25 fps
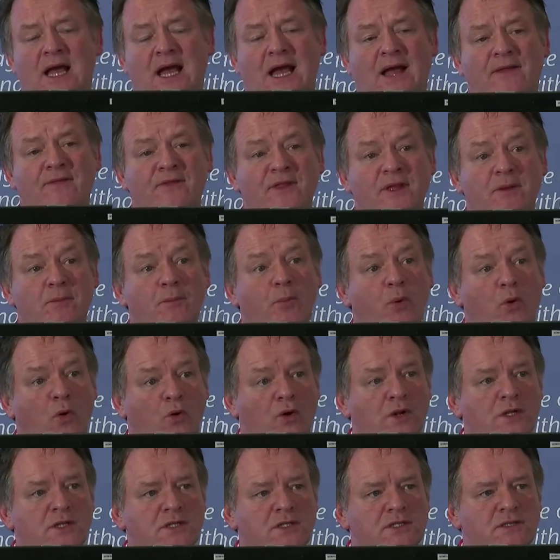and the
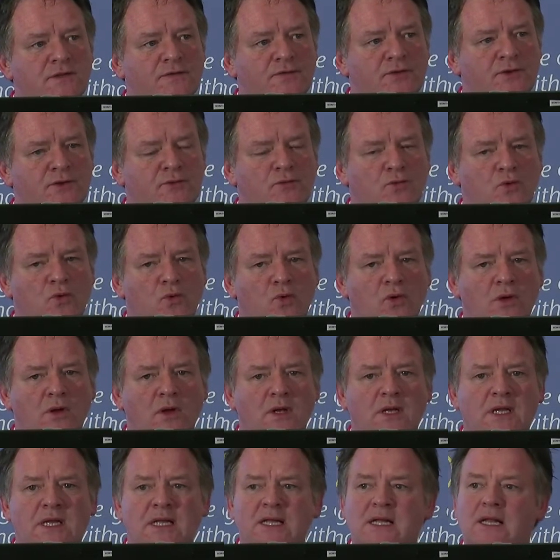importance of their
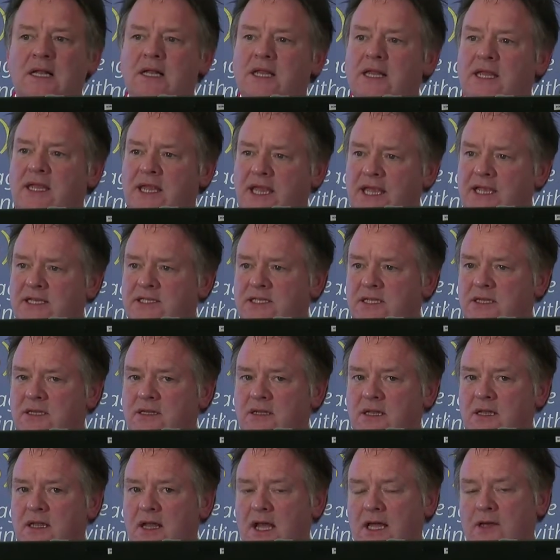role,
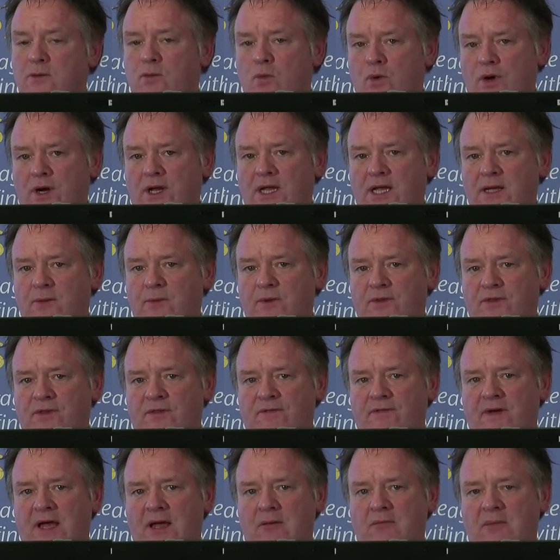liaison and working with the
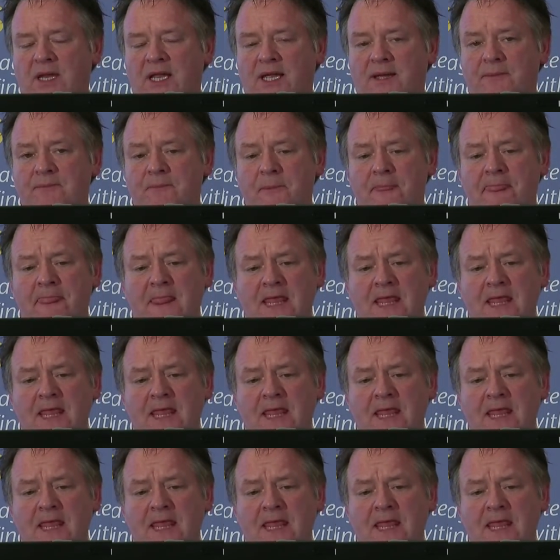family.